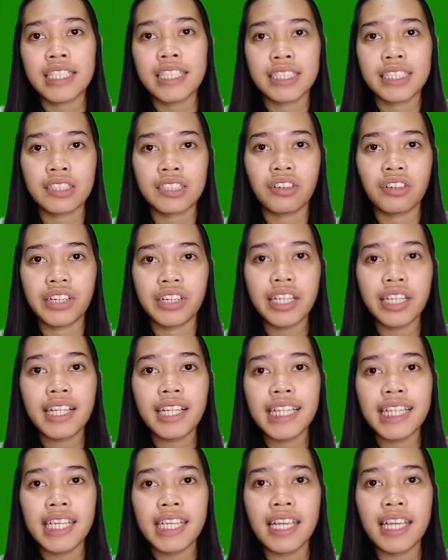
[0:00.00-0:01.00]

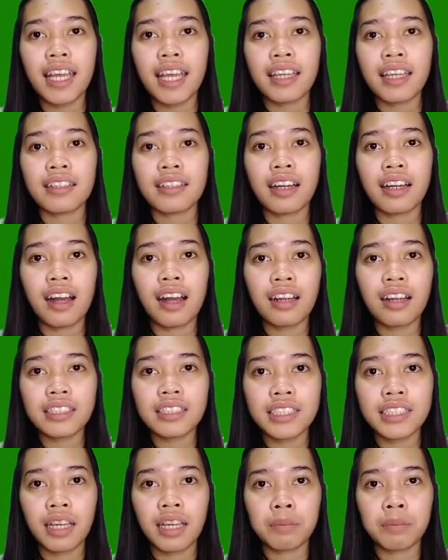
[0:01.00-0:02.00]
Historically, the
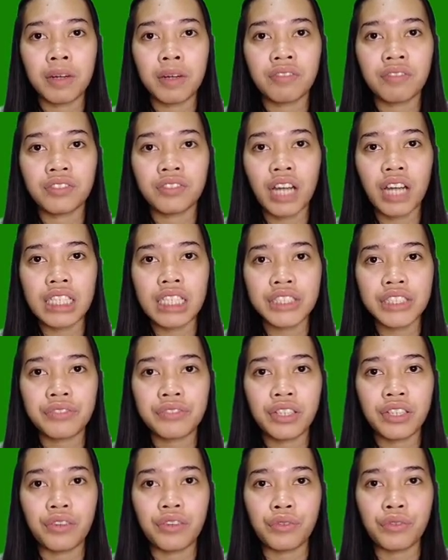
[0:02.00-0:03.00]
concept of
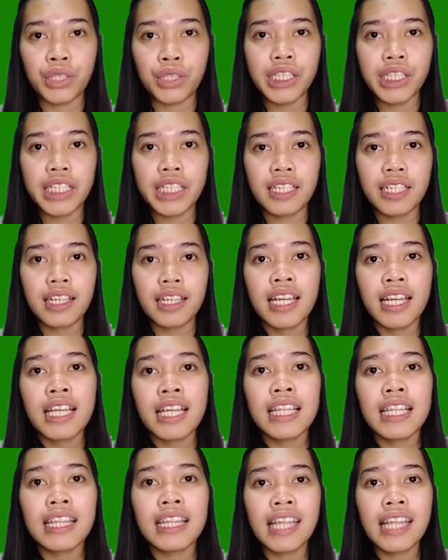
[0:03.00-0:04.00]
transfer of learning
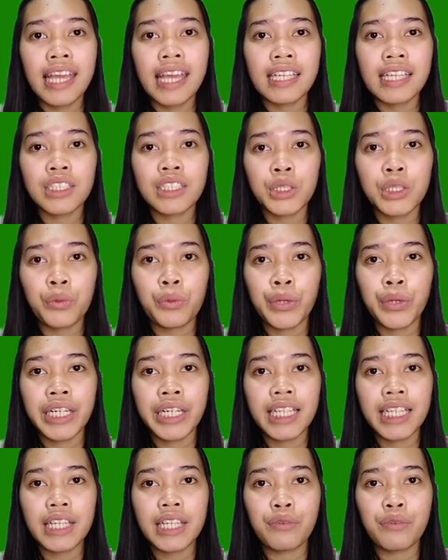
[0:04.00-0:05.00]
lay
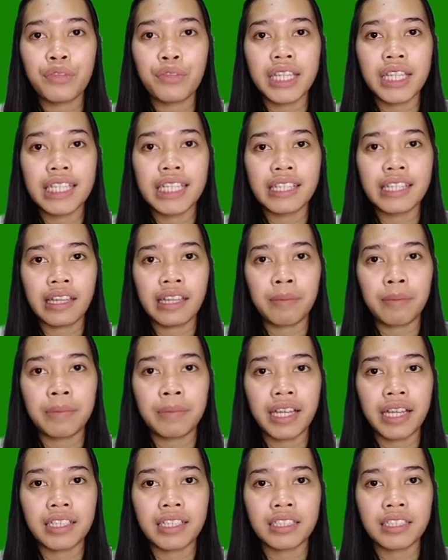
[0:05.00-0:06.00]
squarely within the
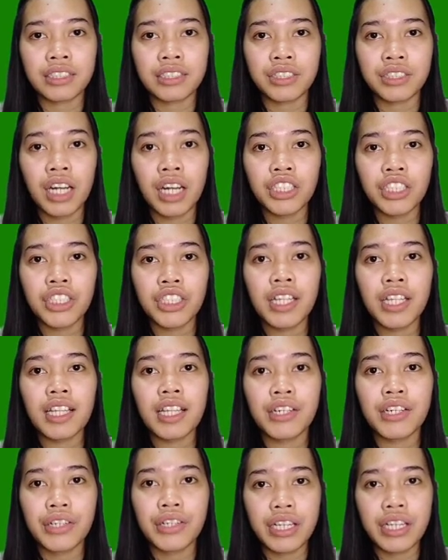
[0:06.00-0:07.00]
applied
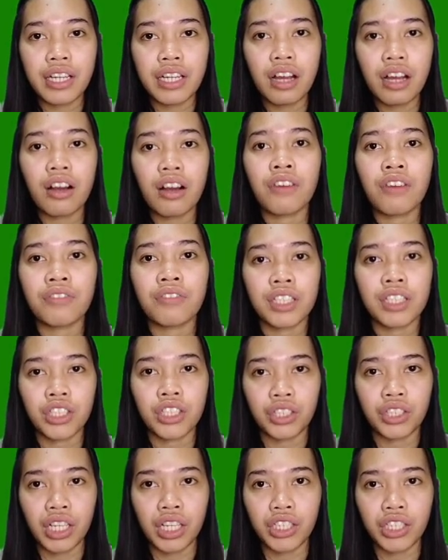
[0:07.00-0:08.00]
instructional arena of
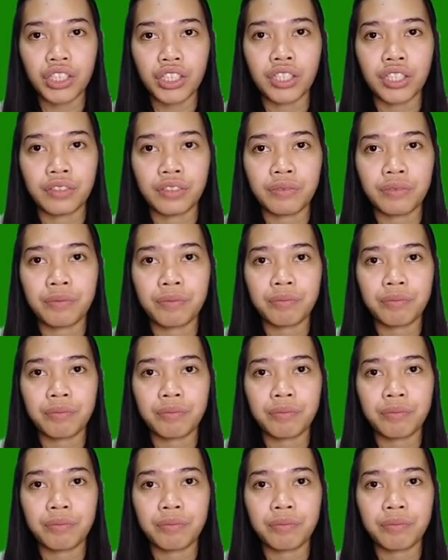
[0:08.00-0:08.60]
education.